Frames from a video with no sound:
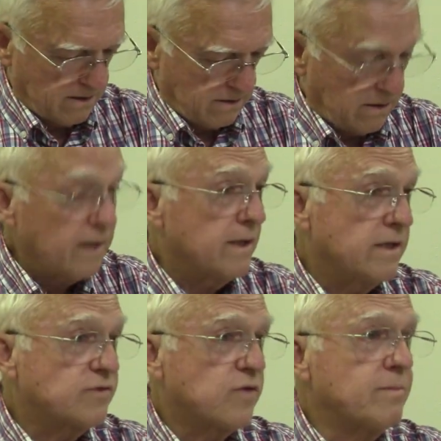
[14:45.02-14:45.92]
And, and
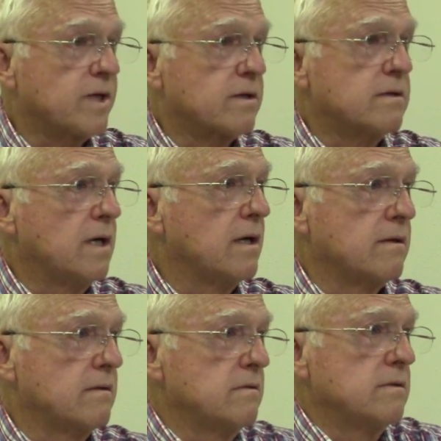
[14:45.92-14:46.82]
it's from a, a,
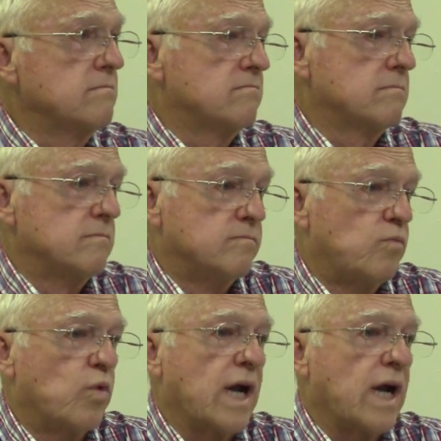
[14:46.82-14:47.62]
what